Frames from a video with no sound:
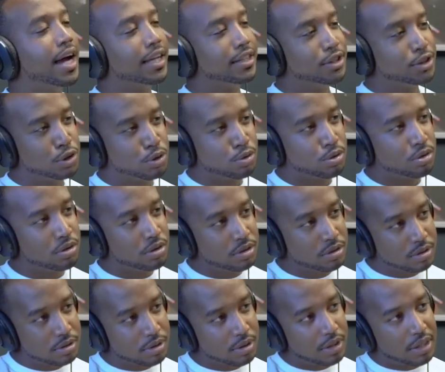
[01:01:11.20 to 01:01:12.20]
had the
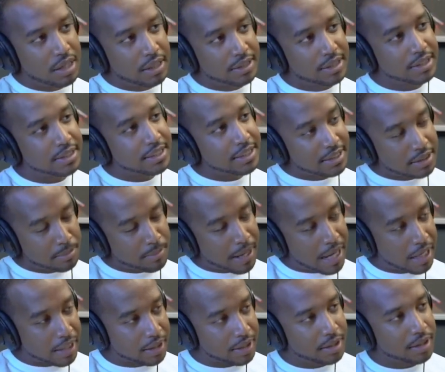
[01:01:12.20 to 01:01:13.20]
tools to
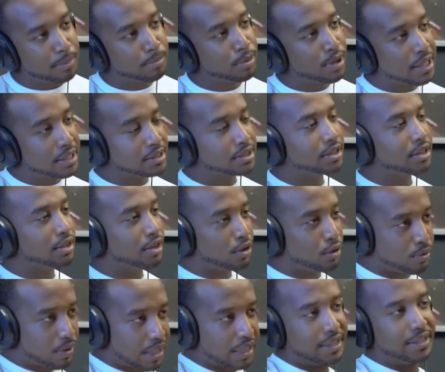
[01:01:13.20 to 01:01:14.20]
systematically oppress
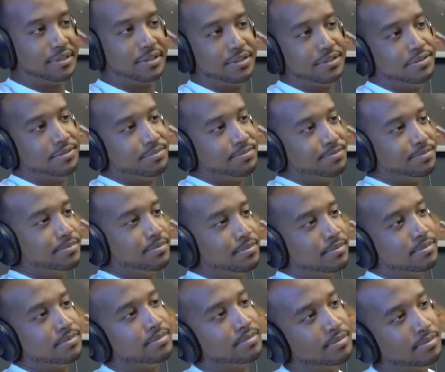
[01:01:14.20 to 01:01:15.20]
another race.
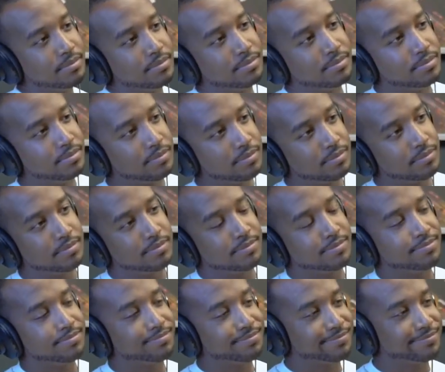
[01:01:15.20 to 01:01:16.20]
Okay.
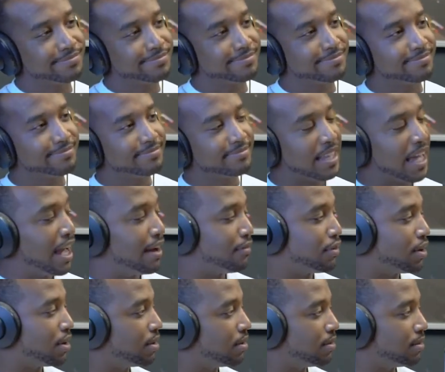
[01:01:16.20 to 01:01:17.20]

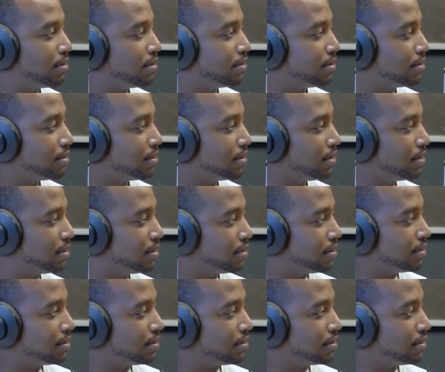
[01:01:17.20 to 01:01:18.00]
Ever. So what what